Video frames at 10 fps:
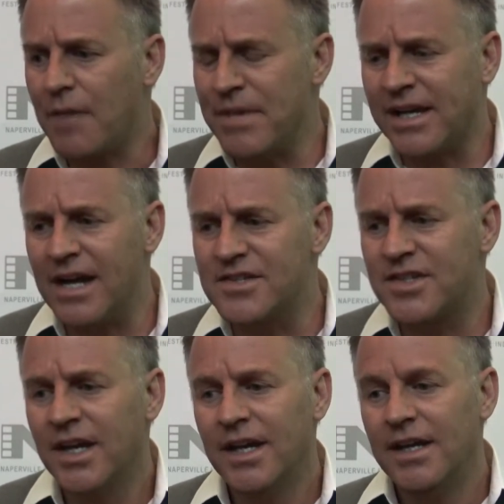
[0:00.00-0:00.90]

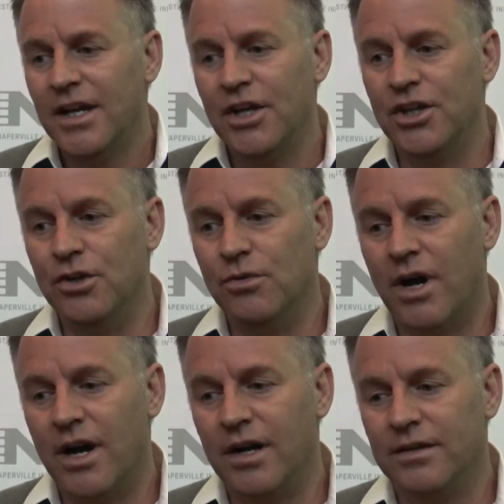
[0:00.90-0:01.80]
because
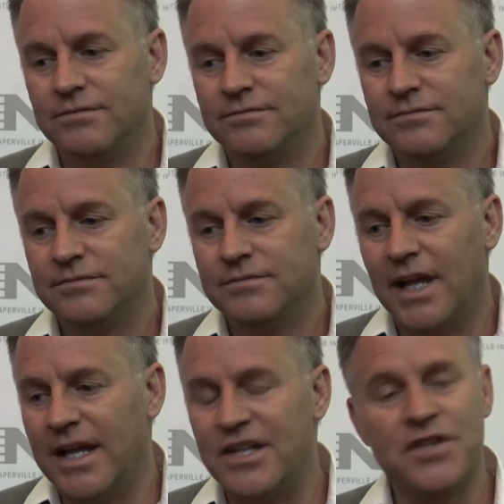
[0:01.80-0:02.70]

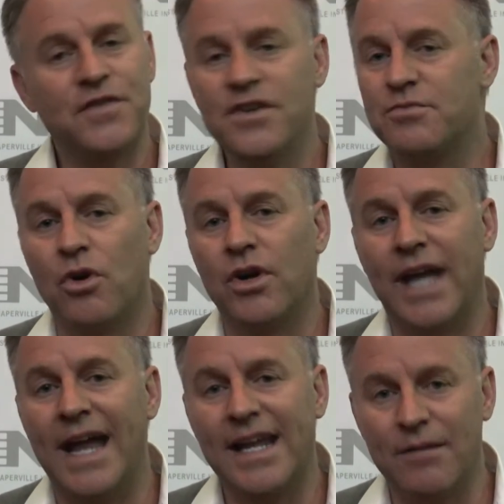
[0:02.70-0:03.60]
it just feels more
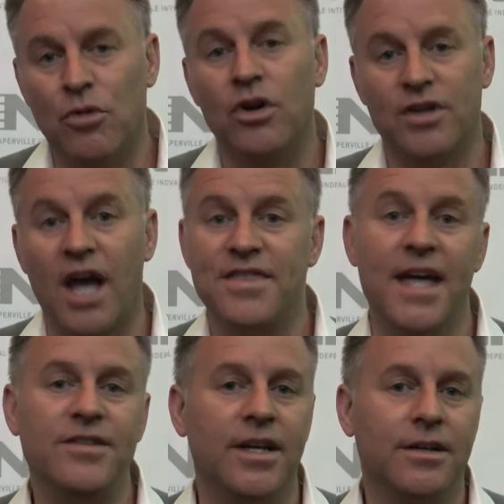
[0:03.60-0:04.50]
organic and more
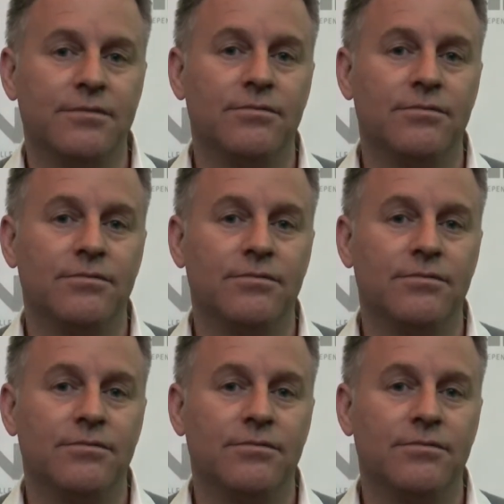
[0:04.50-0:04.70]
authentic.